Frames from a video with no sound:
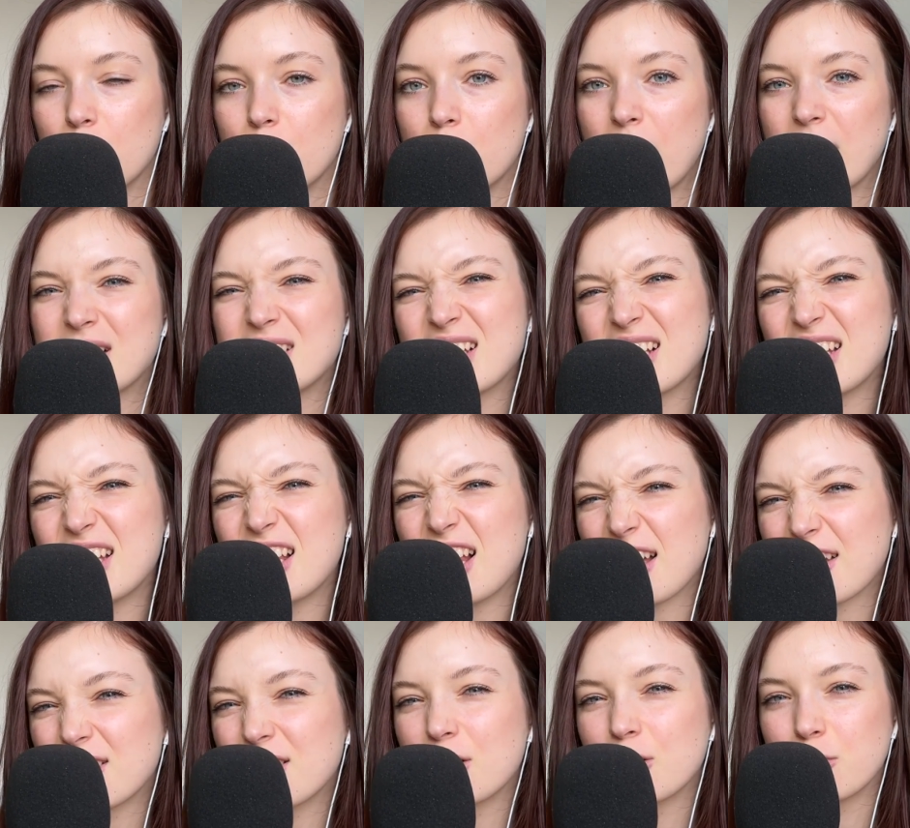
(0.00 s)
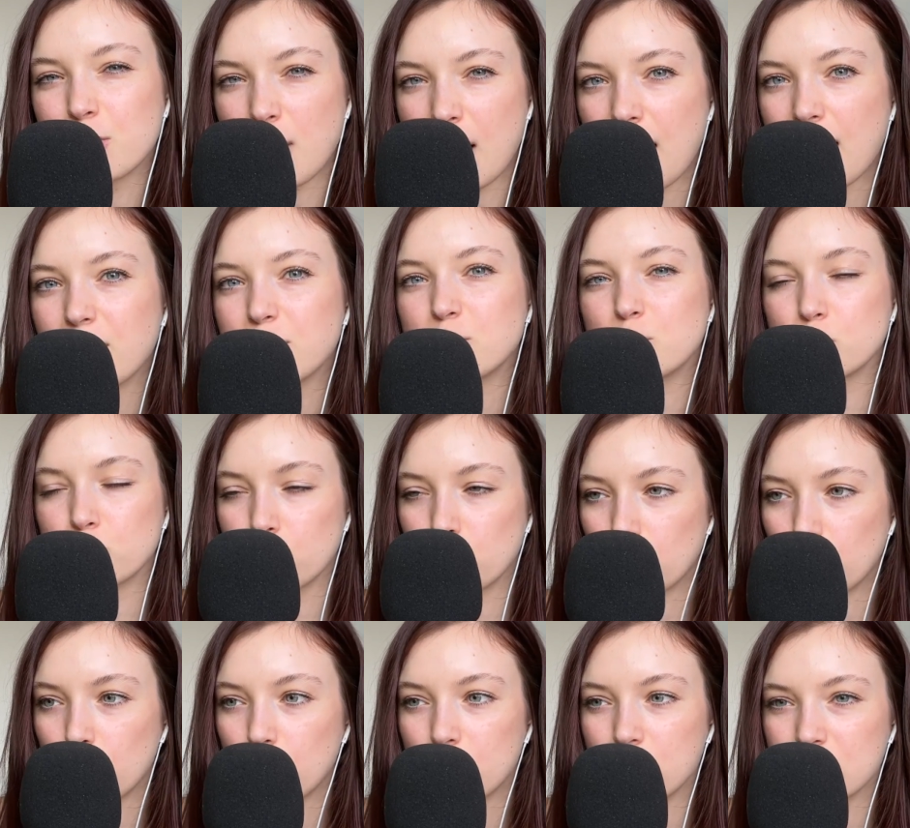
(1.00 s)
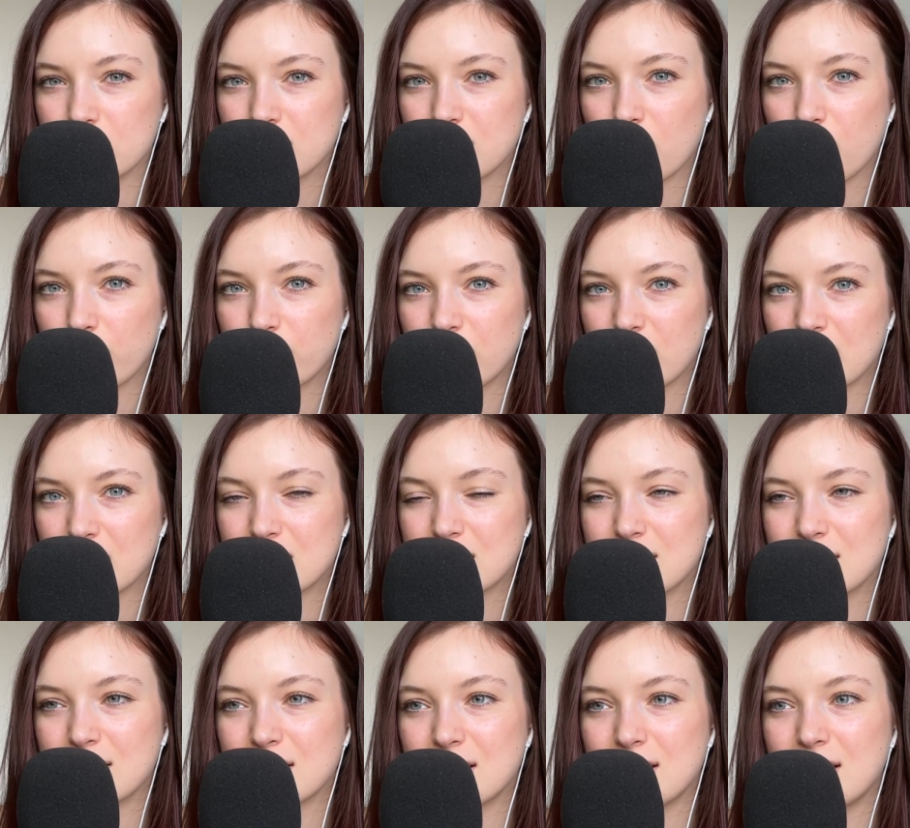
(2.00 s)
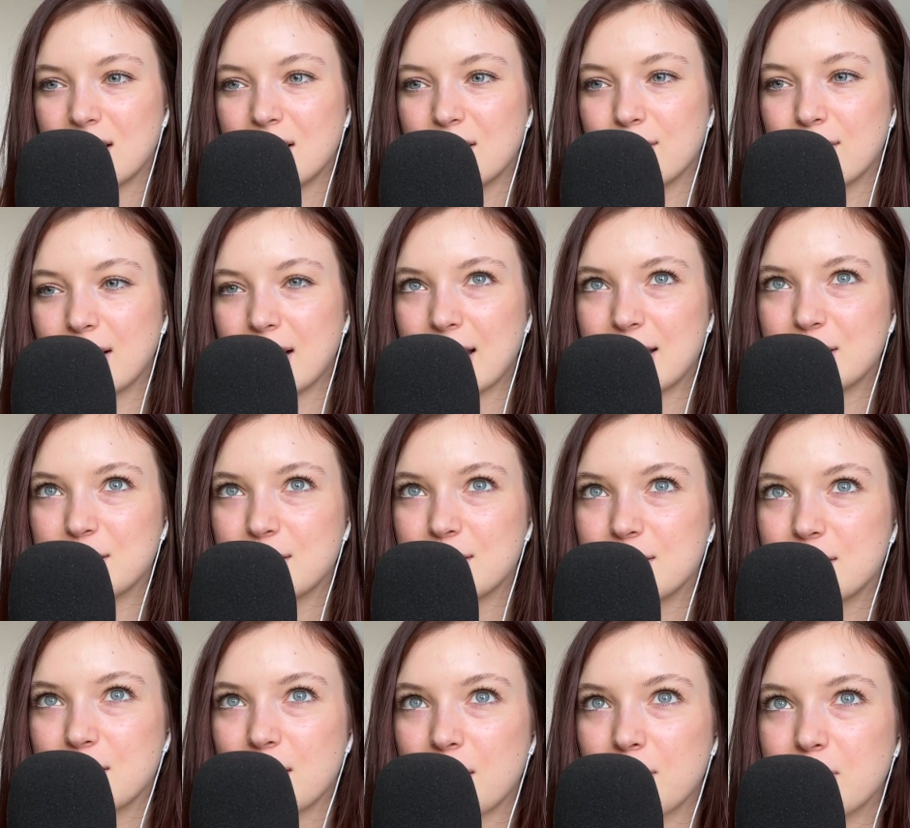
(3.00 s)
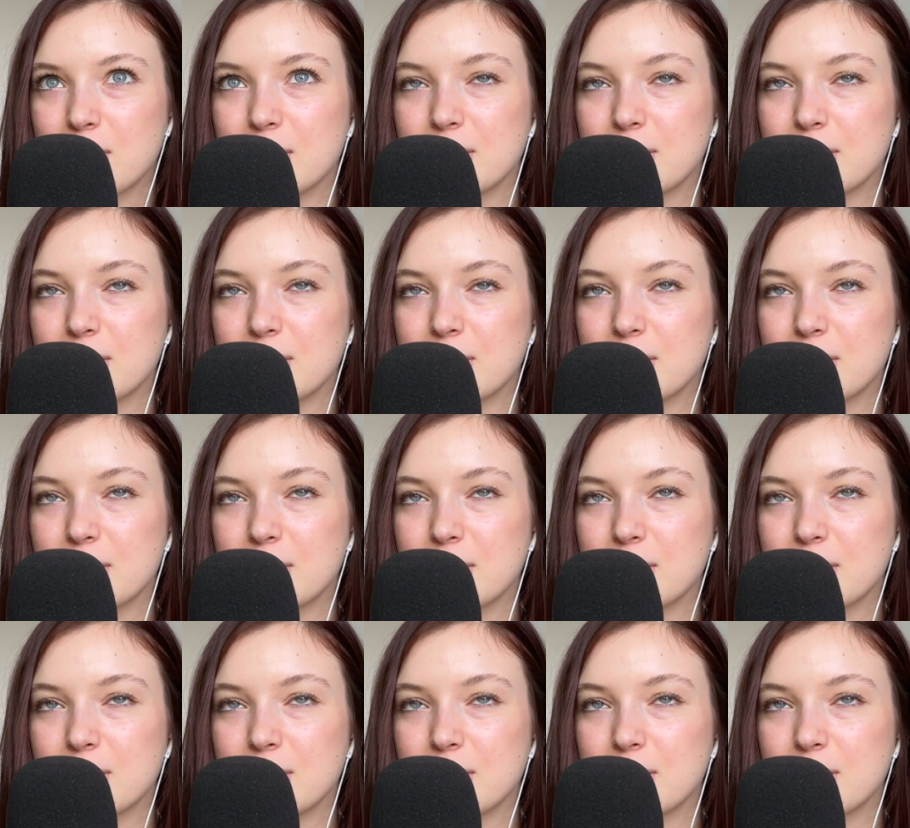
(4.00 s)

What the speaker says: basically the ground rules of this relationship.